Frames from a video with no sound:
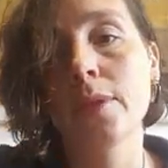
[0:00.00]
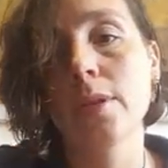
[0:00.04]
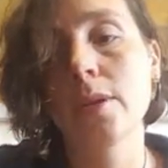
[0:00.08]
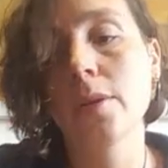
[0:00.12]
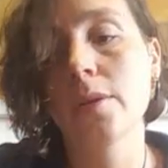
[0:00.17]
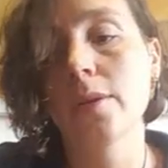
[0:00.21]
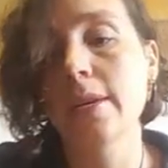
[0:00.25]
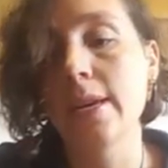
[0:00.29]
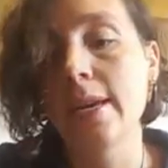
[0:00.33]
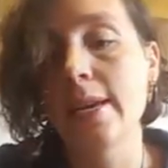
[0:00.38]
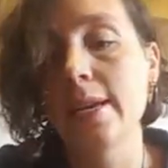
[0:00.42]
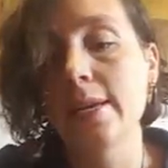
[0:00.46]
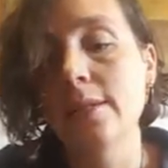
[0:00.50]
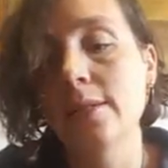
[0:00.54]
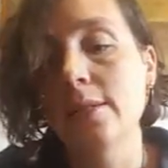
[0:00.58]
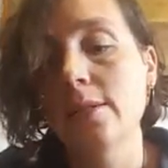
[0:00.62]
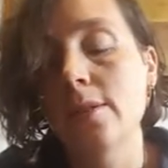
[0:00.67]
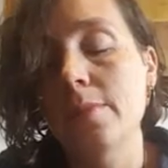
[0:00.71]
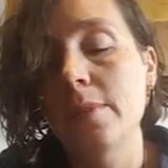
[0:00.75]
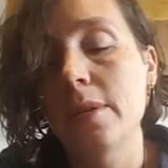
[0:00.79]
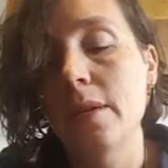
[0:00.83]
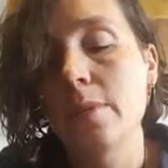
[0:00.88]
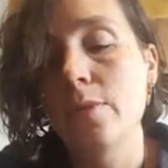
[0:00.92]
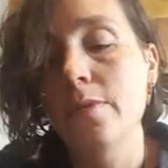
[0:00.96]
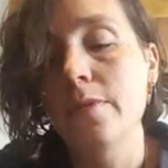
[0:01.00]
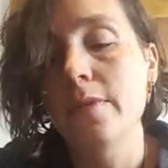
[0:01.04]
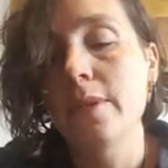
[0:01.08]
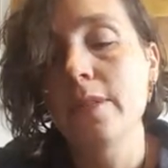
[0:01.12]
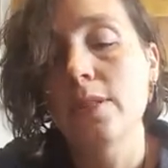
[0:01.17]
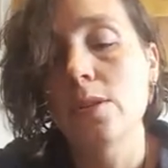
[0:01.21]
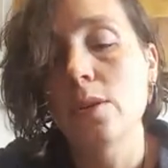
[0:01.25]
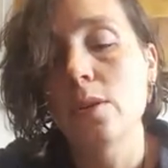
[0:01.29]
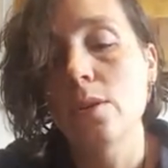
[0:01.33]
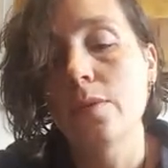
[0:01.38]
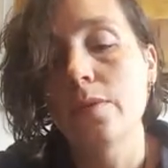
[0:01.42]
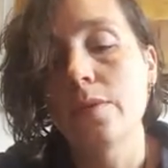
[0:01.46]
Okay, so I'm going to move
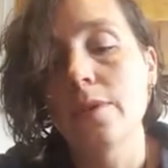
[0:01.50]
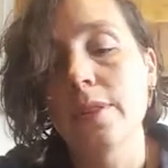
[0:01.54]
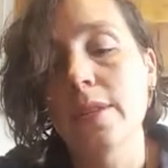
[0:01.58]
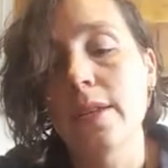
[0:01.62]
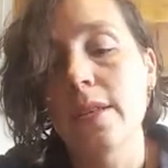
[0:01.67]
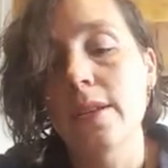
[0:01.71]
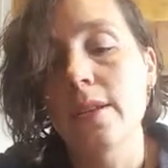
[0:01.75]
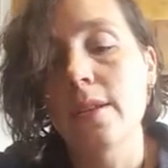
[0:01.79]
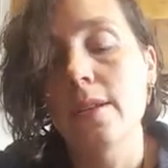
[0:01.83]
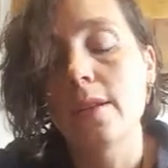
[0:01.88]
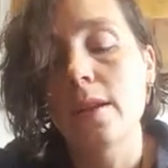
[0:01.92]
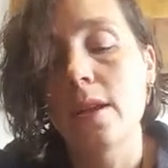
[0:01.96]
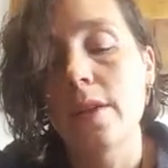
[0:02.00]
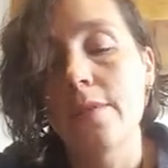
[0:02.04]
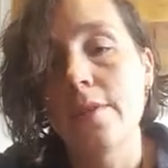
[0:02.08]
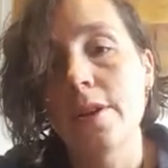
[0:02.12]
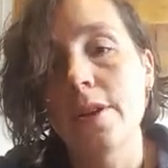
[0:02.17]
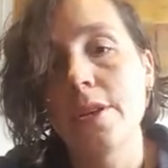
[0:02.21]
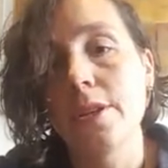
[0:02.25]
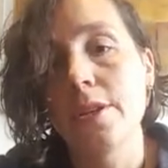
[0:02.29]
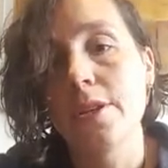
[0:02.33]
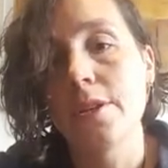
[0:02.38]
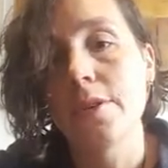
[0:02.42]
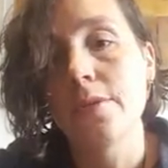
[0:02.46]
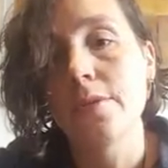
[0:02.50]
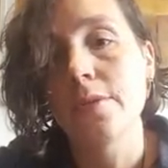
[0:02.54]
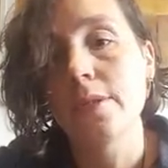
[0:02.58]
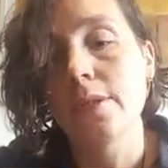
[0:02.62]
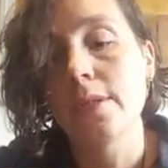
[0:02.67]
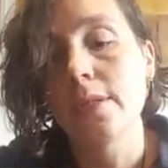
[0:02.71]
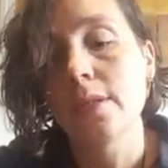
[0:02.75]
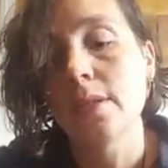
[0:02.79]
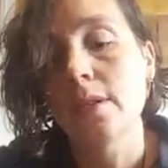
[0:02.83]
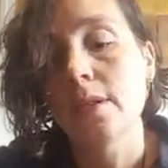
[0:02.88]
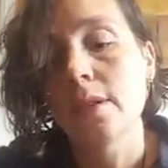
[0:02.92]
these over that I've already used.